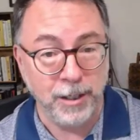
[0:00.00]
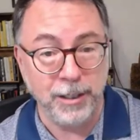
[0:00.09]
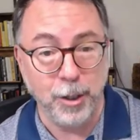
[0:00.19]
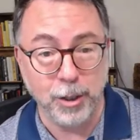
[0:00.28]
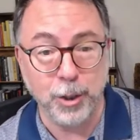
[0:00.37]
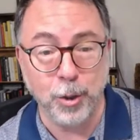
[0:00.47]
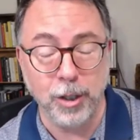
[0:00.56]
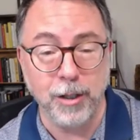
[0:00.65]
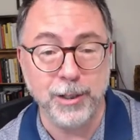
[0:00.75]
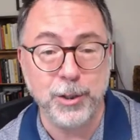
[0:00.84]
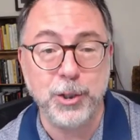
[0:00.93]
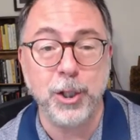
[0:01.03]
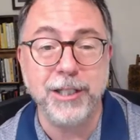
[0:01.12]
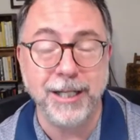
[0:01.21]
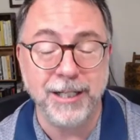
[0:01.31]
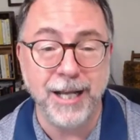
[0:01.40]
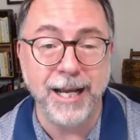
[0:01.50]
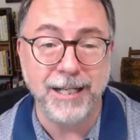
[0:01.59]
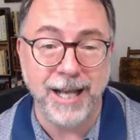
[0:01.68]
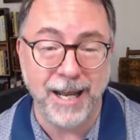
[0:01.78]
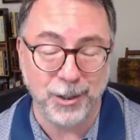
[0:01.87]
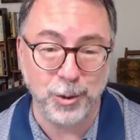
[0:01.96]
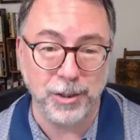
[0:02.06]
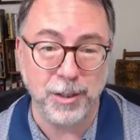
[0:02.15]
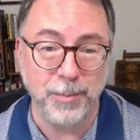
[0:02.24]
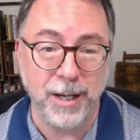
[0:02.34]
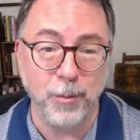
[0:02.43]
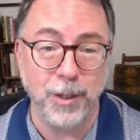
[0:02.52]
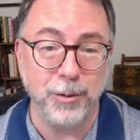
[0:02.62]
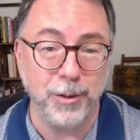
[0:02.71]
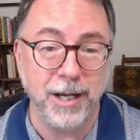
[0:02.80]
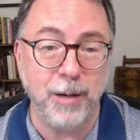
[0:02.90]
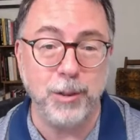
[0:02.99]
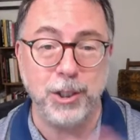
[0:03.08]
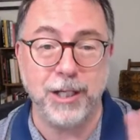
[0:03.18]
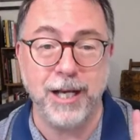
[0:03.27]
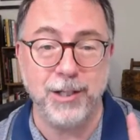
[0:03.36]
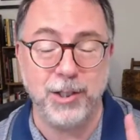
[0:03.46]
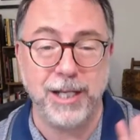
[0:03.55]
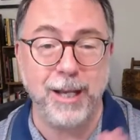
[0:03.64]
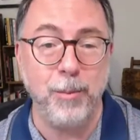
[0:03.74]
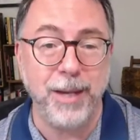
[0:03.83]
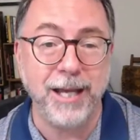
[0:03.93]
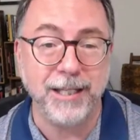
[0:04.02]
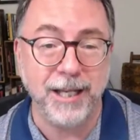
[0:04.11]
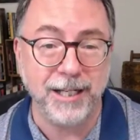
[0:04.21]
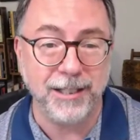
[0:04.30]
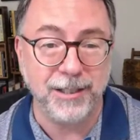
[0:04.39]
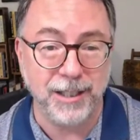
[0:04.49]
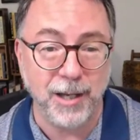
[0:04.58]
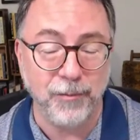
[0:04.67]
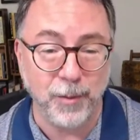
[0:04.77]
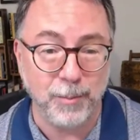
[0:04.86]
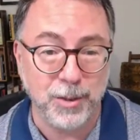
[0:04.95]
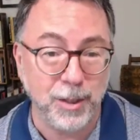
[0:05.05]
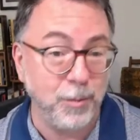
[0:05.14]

in our call on Sunday night, actually, about whether or not we should kind of scale back heading into the F O M C.